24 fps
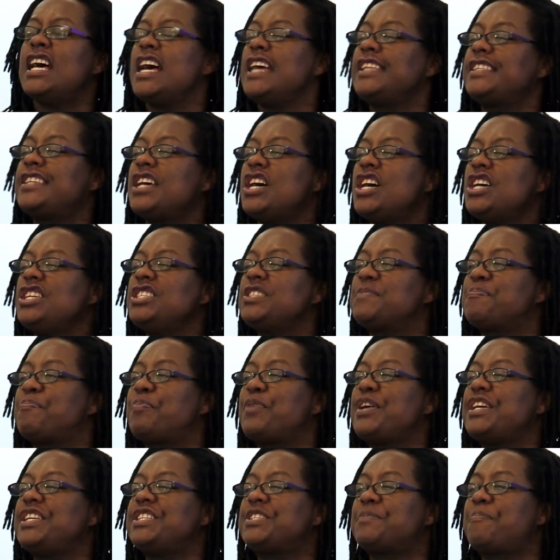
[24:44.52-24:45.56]
It turns
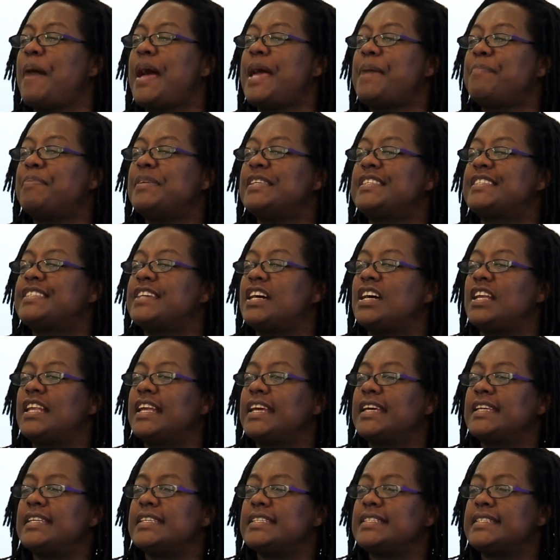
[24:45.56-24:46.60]
breech babies,
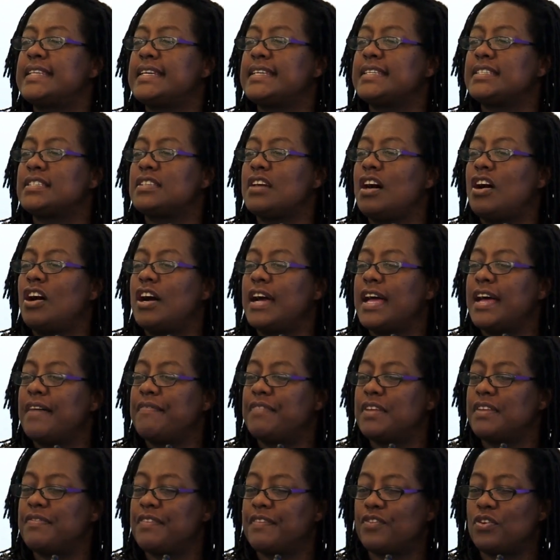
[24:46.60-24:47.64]
darling, and it stinks to high
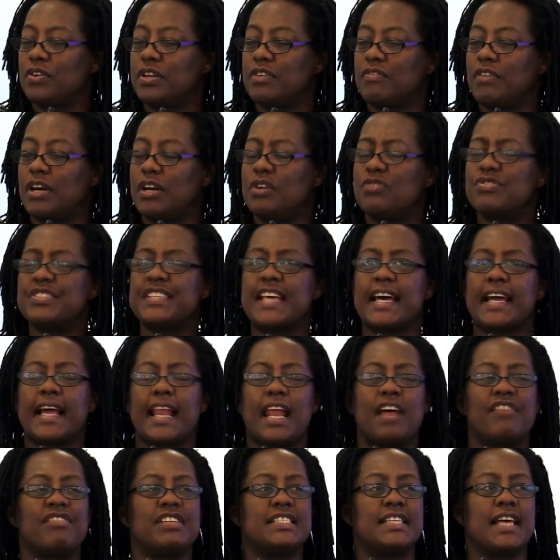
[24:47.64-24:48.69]
heaven if I've got it right. Or is that
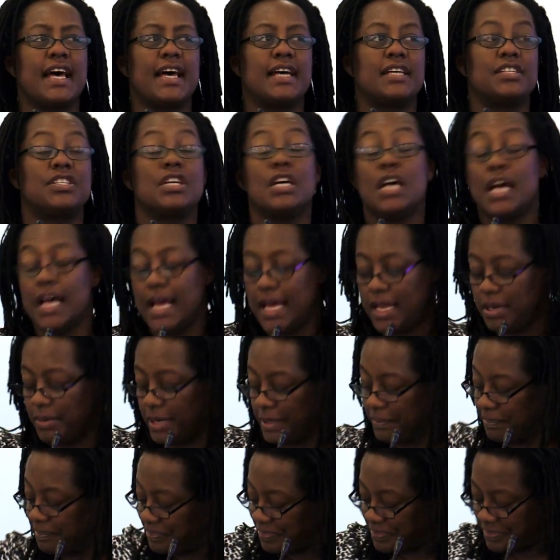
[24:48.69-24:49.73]
clary sage?
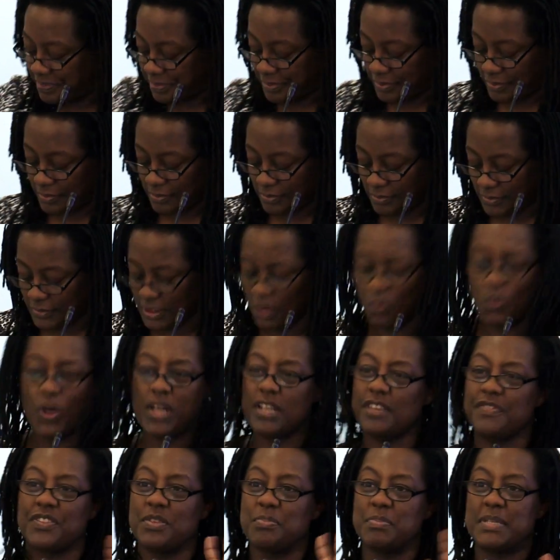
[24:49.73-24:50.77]
Anyway, one
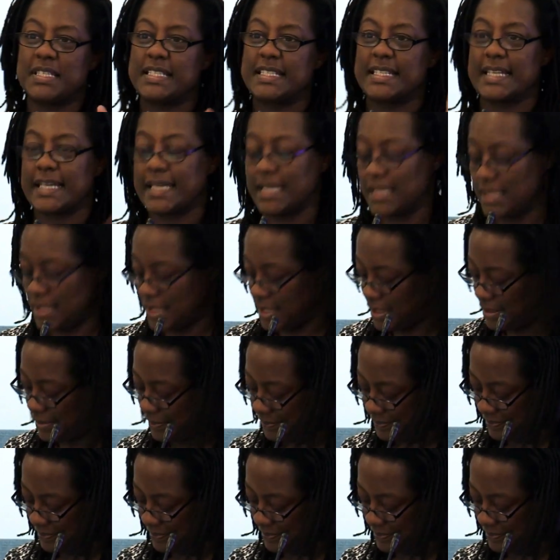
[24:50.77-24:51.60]
of them stinks.